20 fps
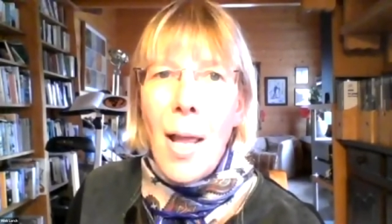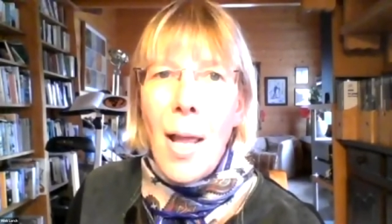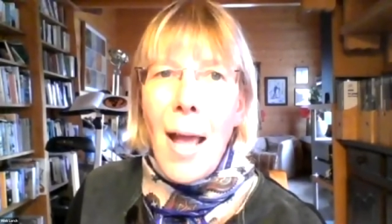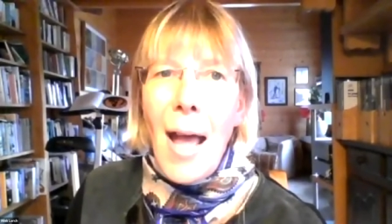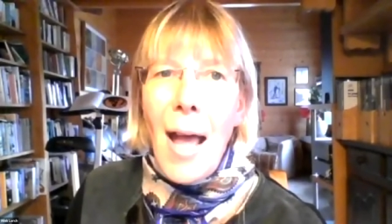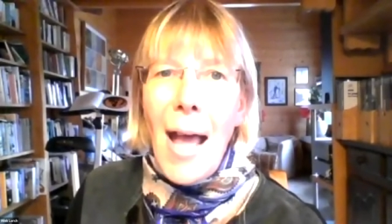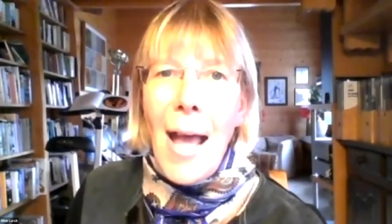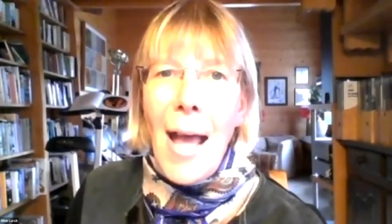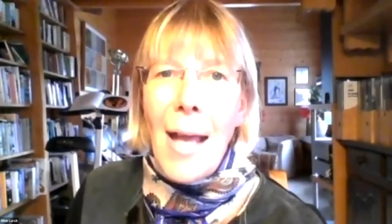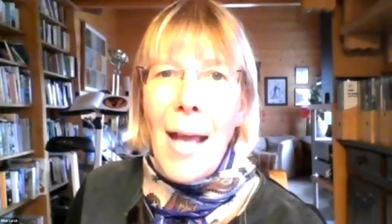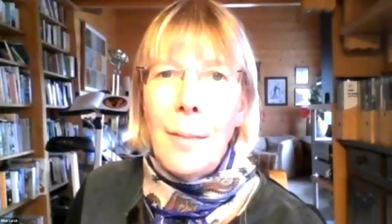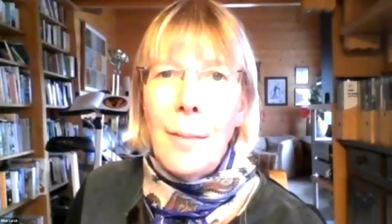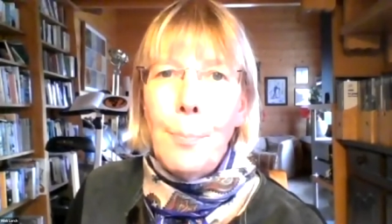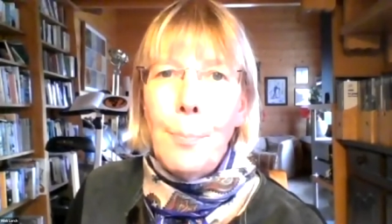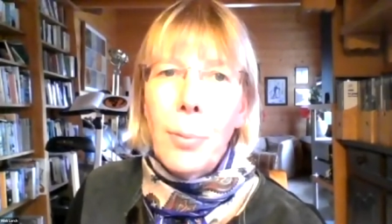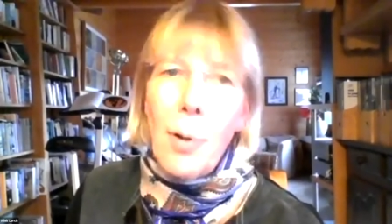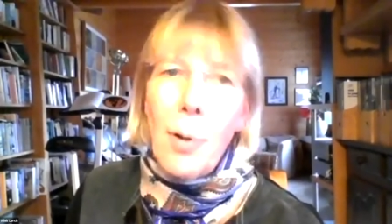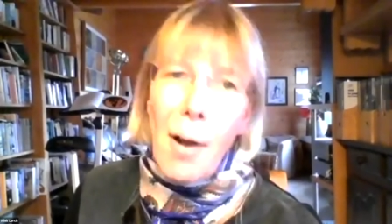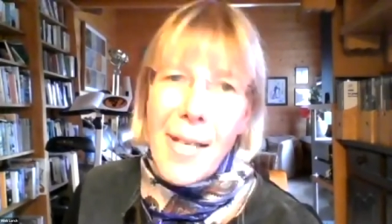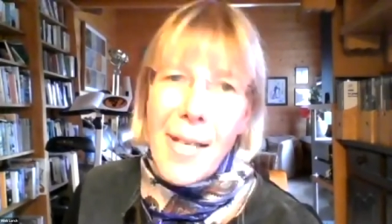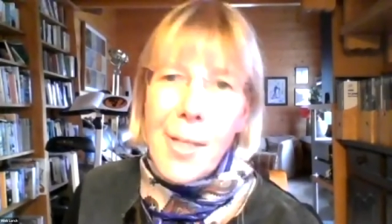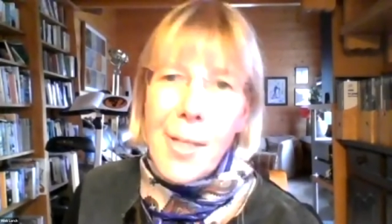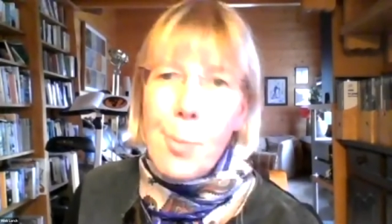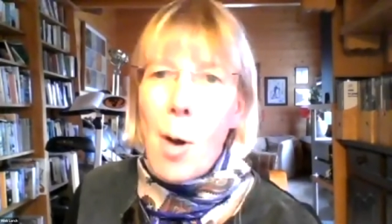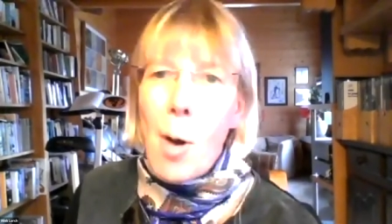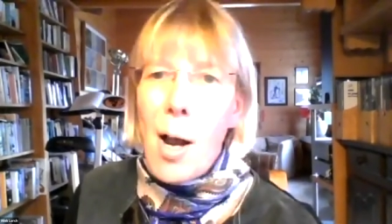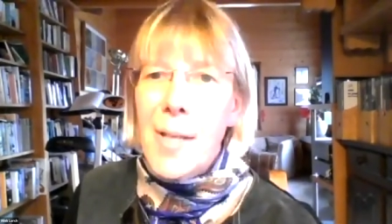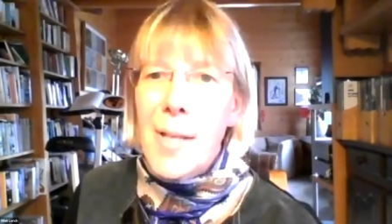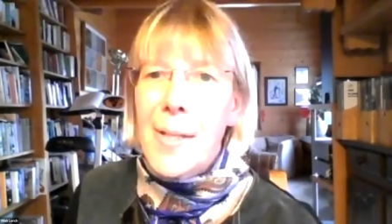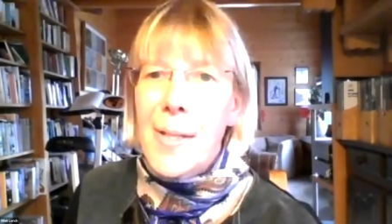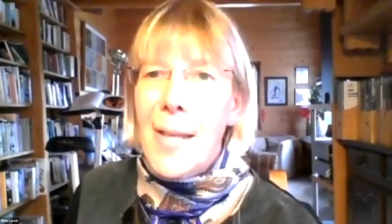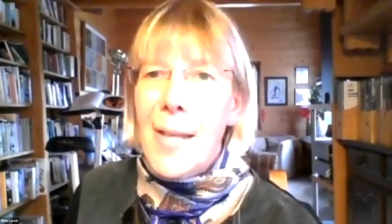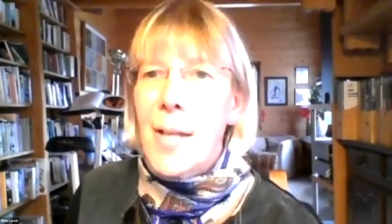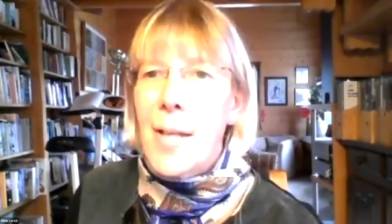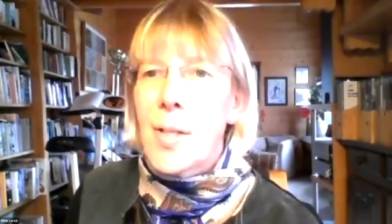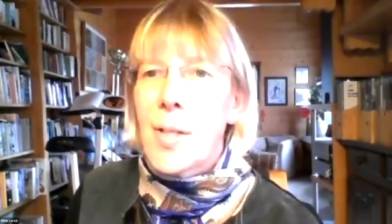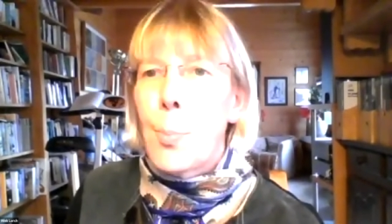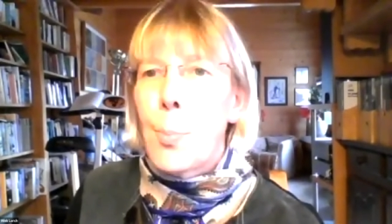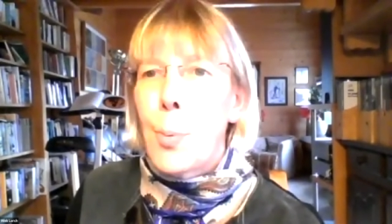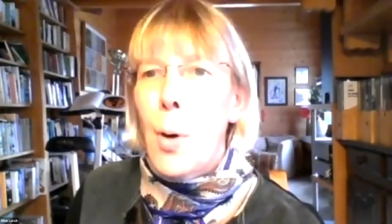and price wise
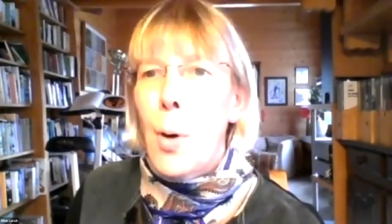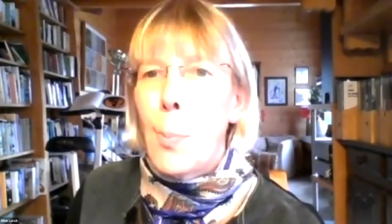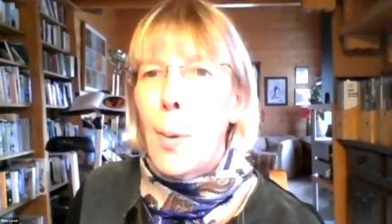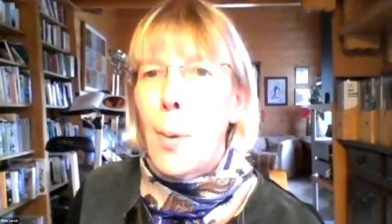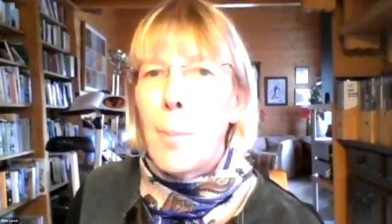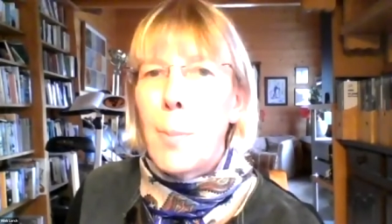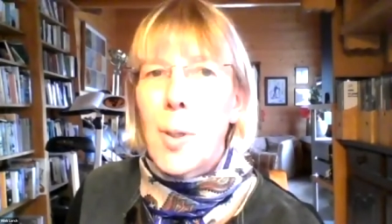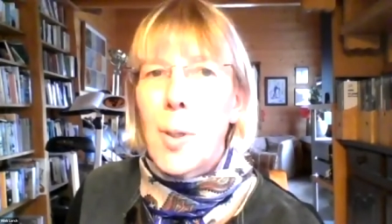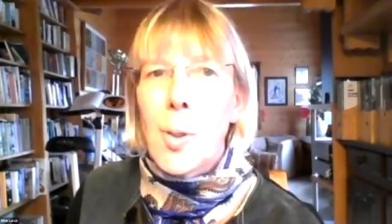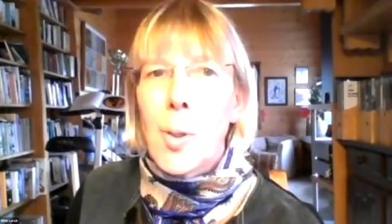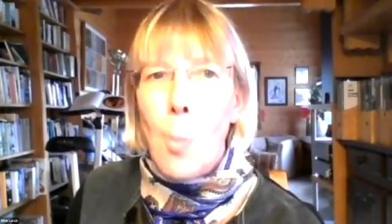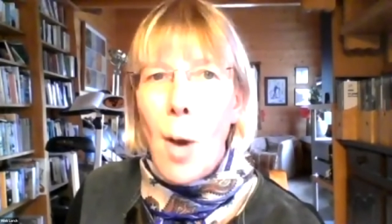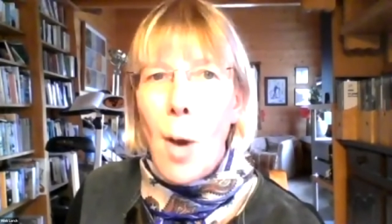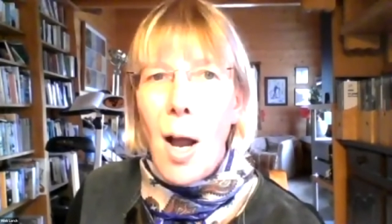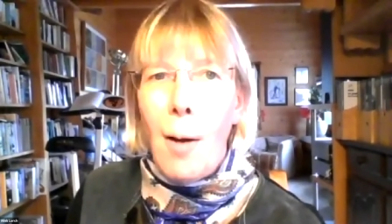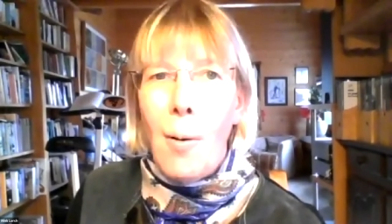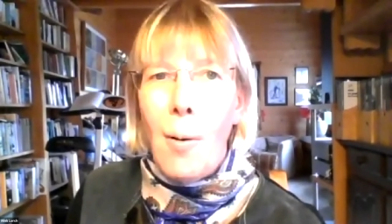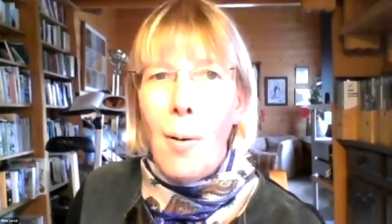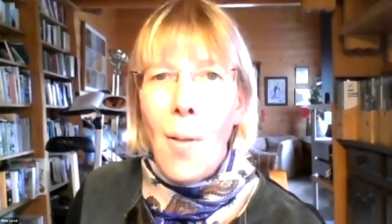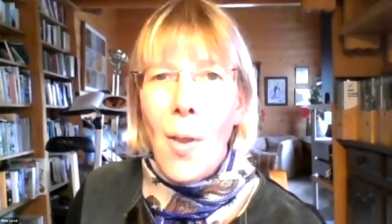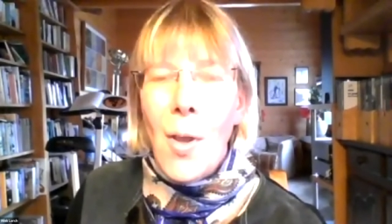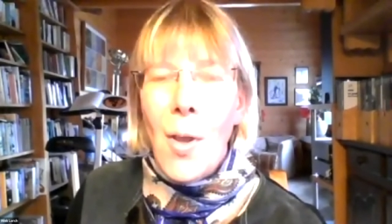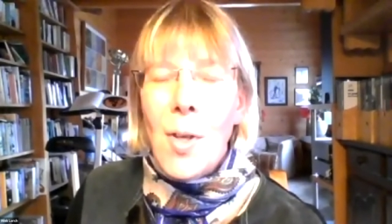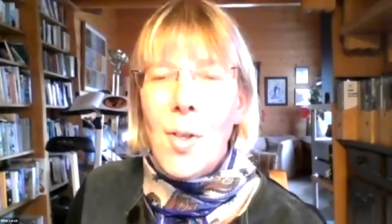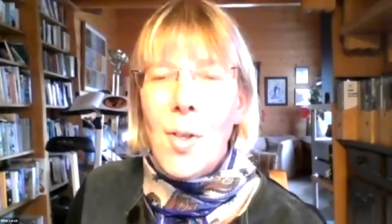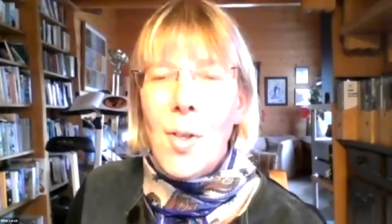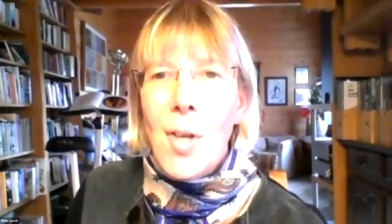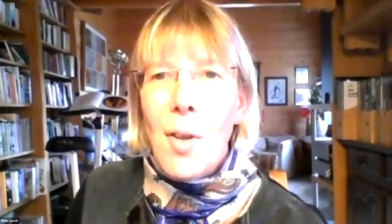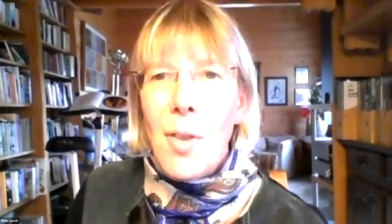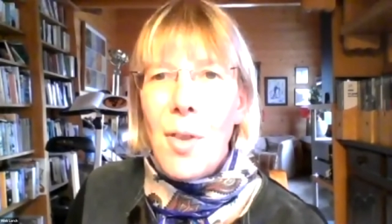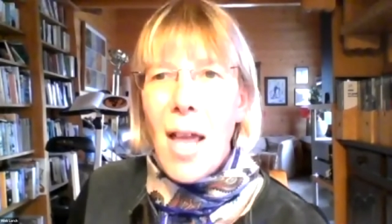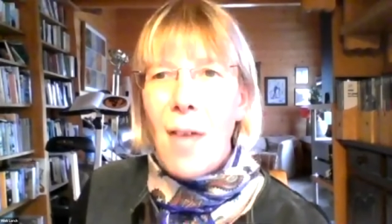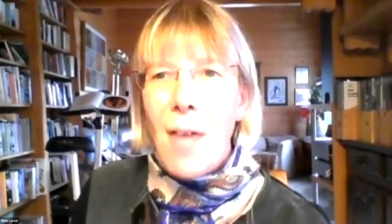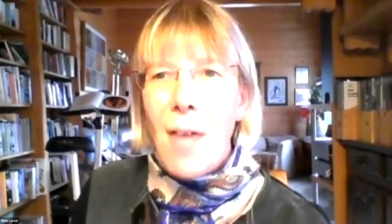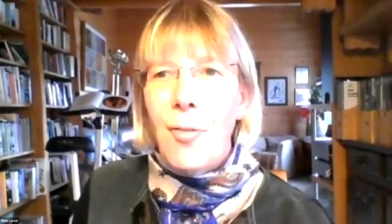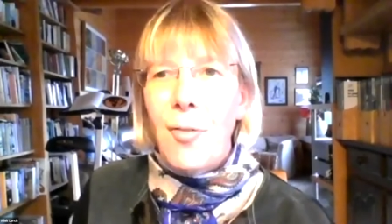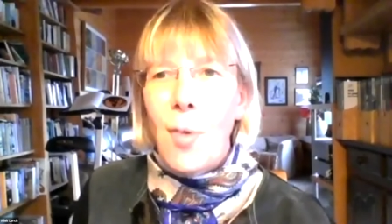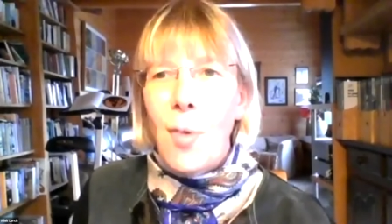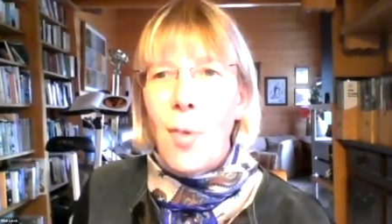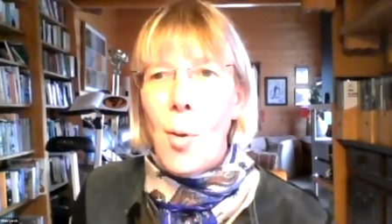that's a problem as well so
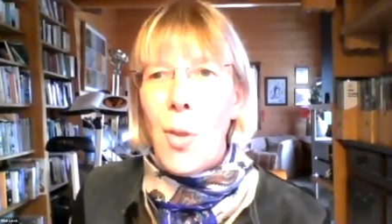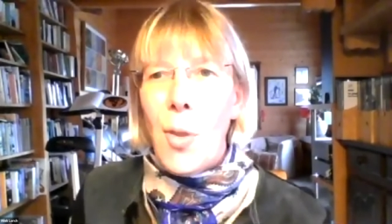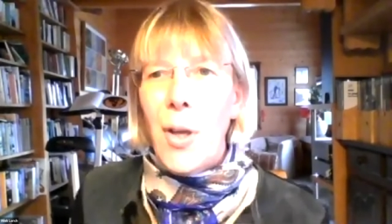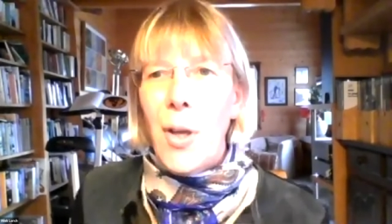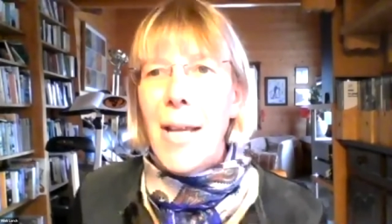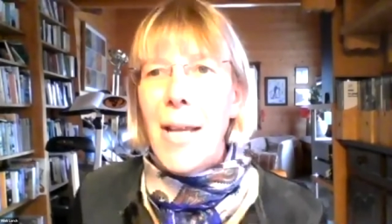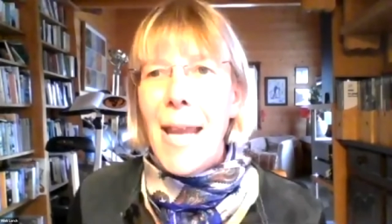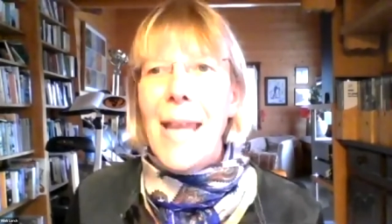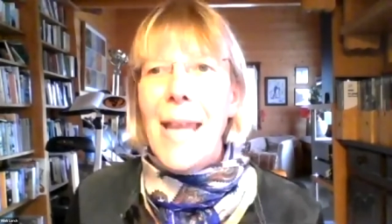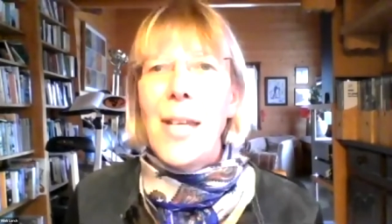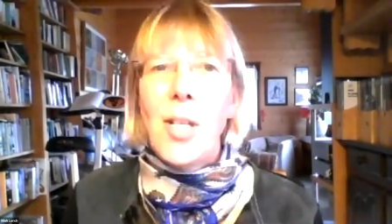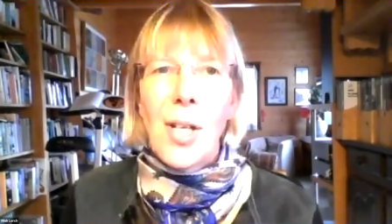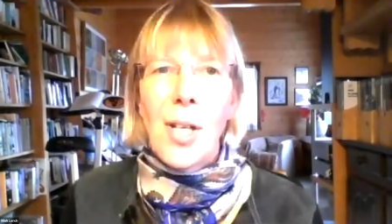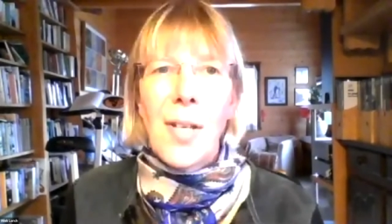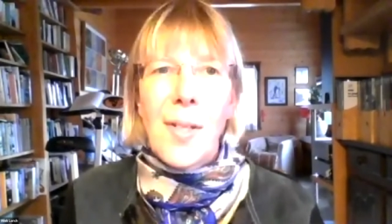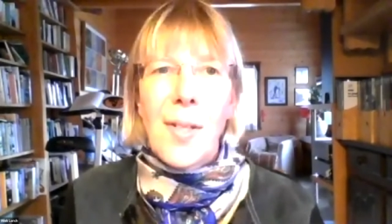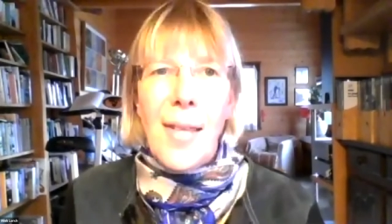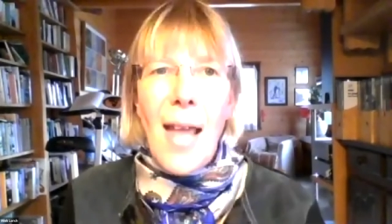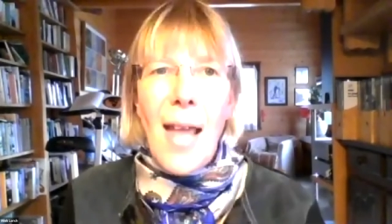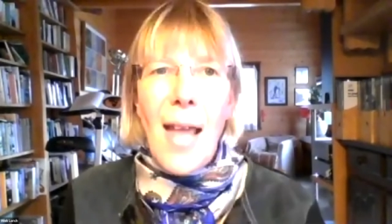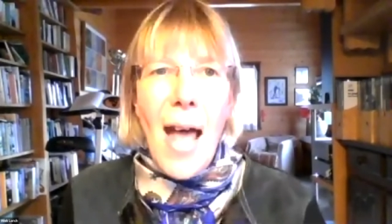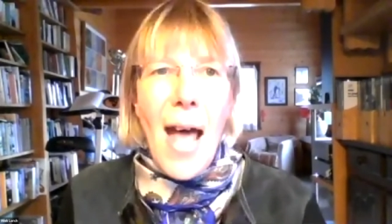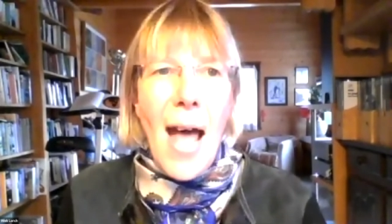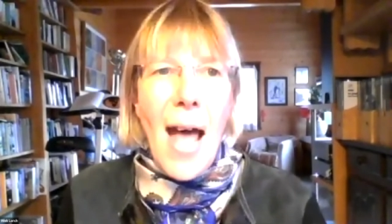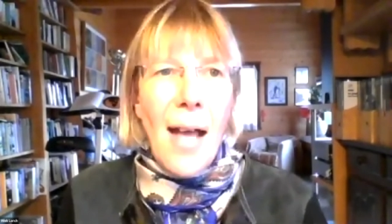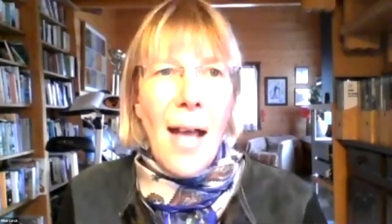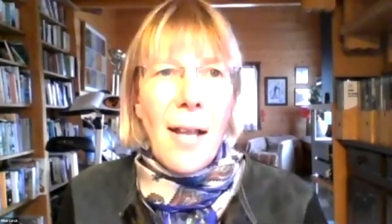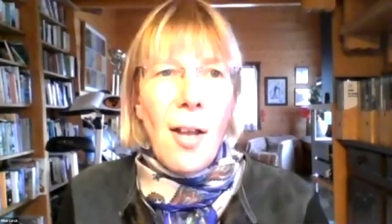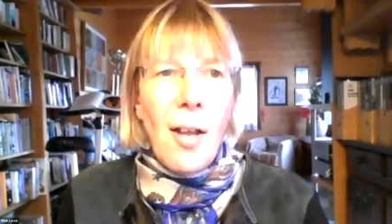therefore the niche is there